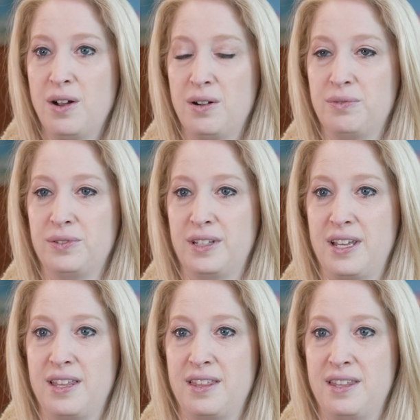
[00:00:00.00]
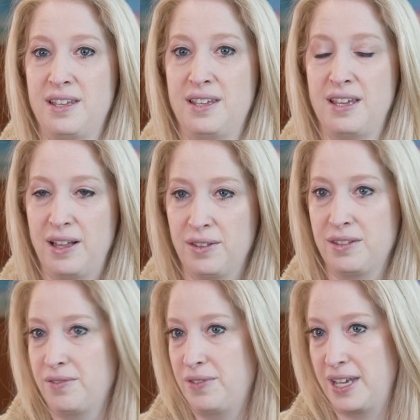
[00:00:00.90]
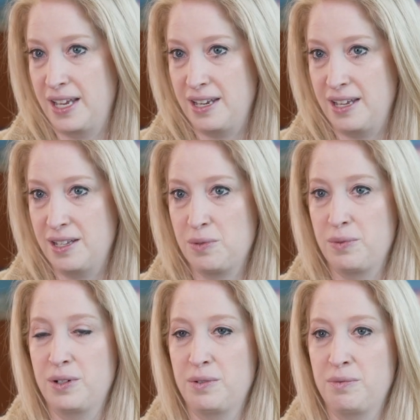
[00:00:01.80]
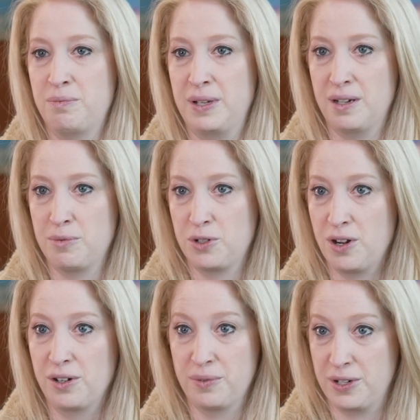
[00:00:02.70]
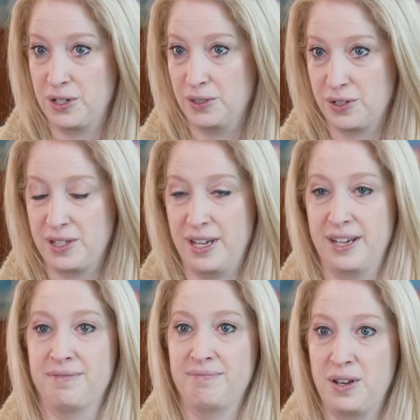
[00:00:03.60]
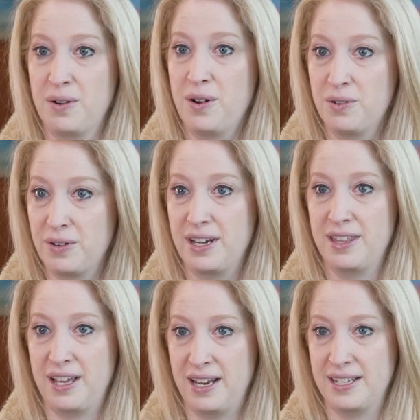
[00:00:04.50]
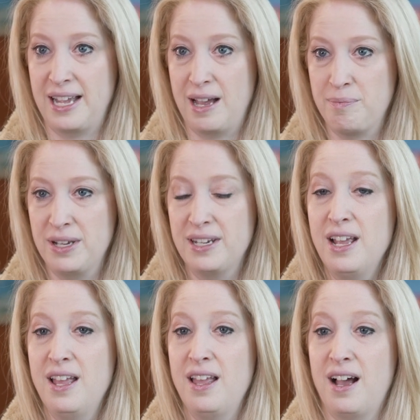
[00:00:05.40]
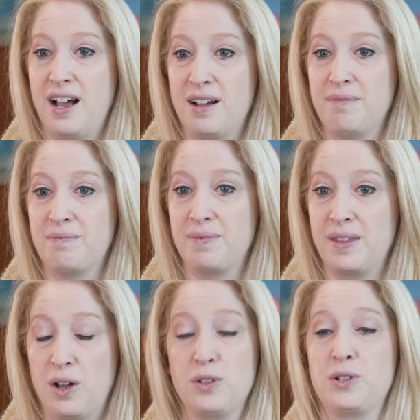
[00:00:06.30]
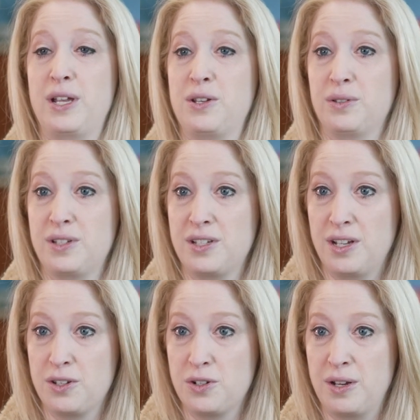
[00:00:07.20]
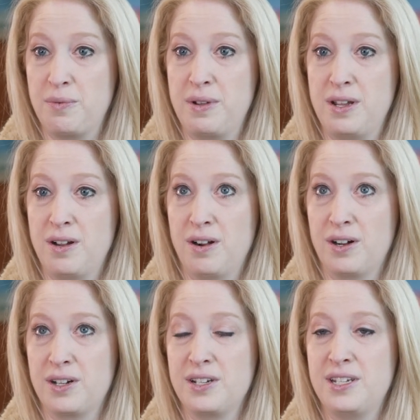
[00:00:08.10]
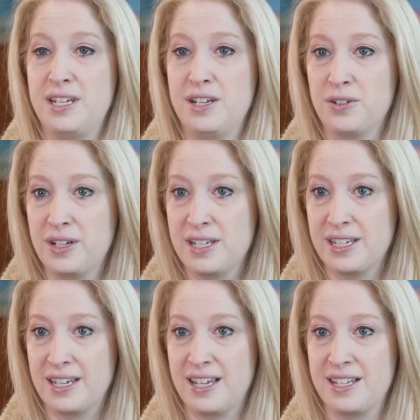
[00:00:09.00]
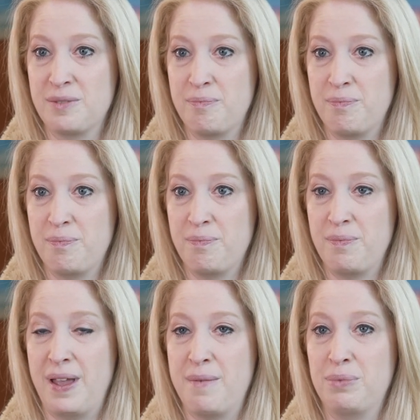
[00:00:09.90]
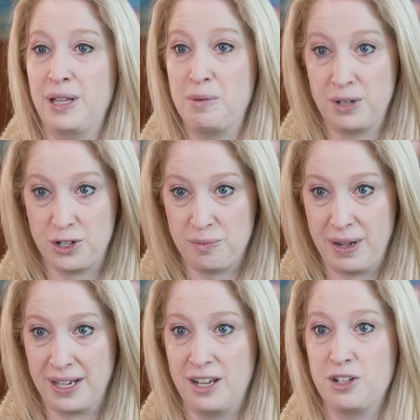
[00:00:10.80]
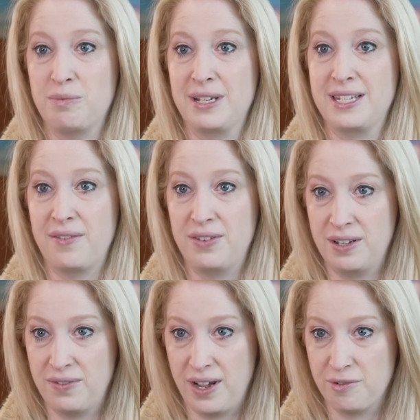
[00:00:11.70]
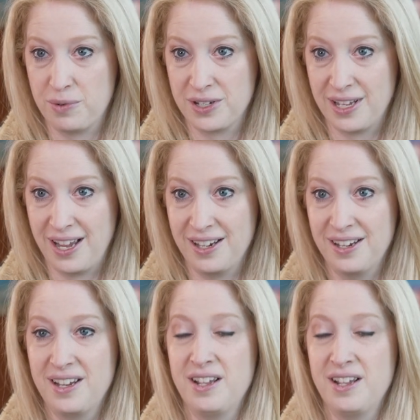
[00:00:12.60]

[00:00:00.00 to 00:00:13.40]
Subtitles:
Hopefully the health of the kidneys will become stronger, which it looks like, you know, already that has happened. Also, he told us yesterday we are decreasing his blood pressure medication by 75%.